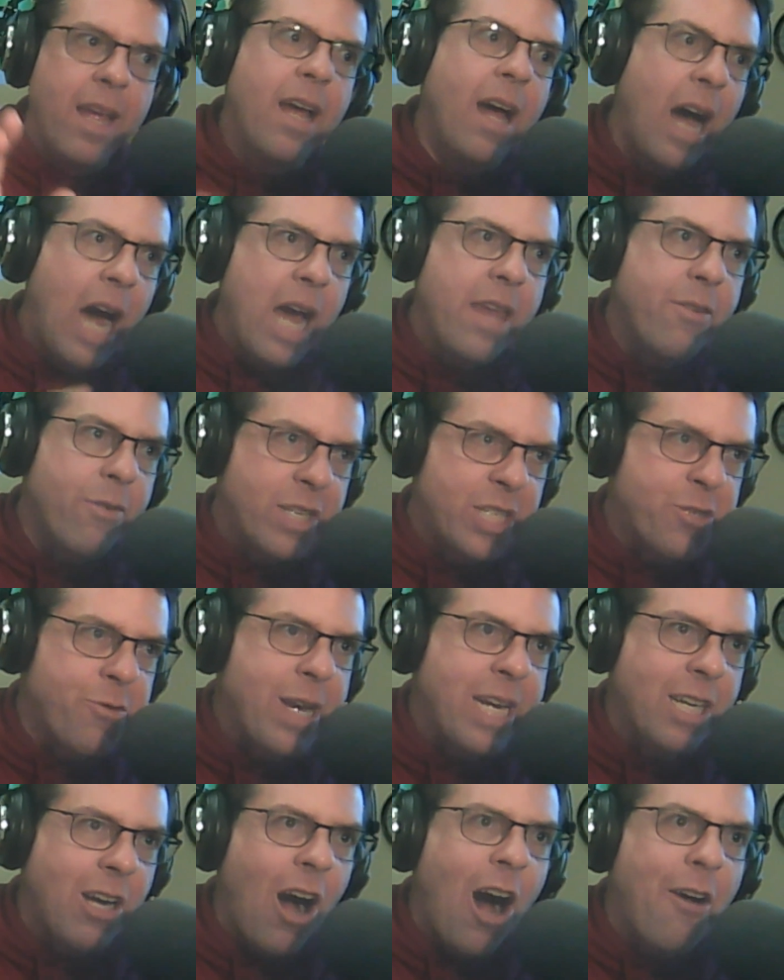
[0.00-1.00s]
Either it's
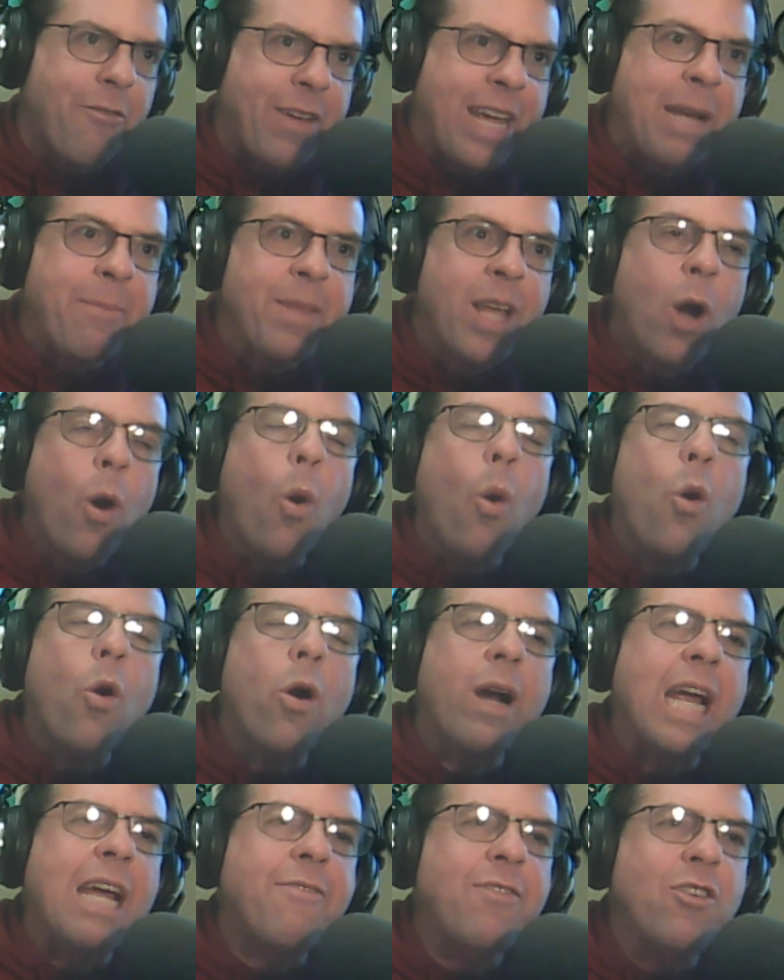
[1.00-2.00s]
drink coffee,
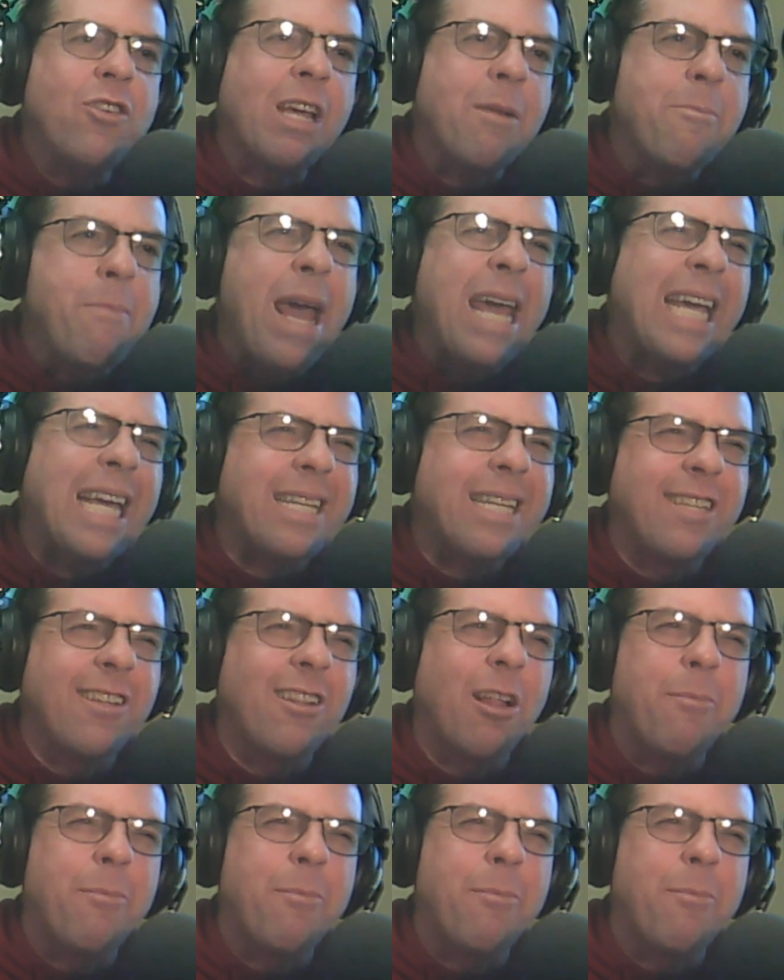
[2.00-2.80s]
or if you can make it till